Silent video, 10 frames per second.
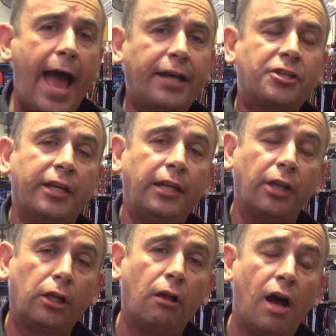actually
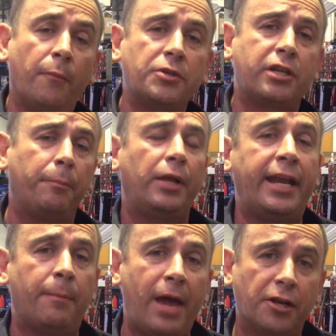the client was
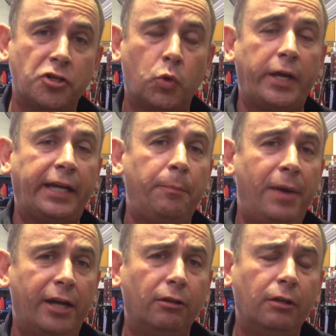complaining about a squeaky
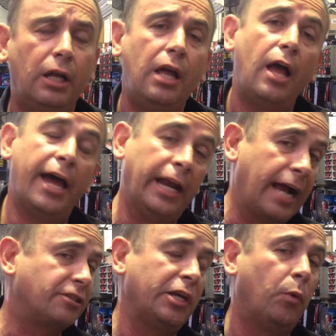pedal and it
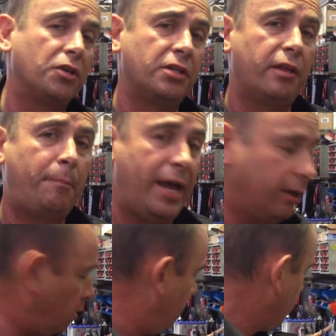actually wasn't the
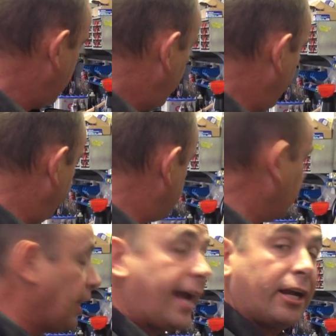pedal, it was
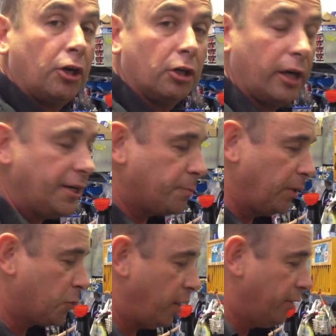a lack of grease
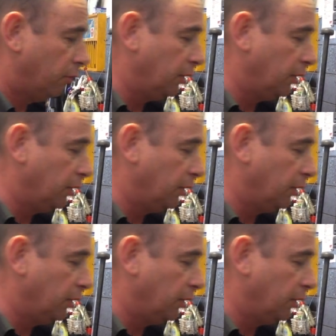between the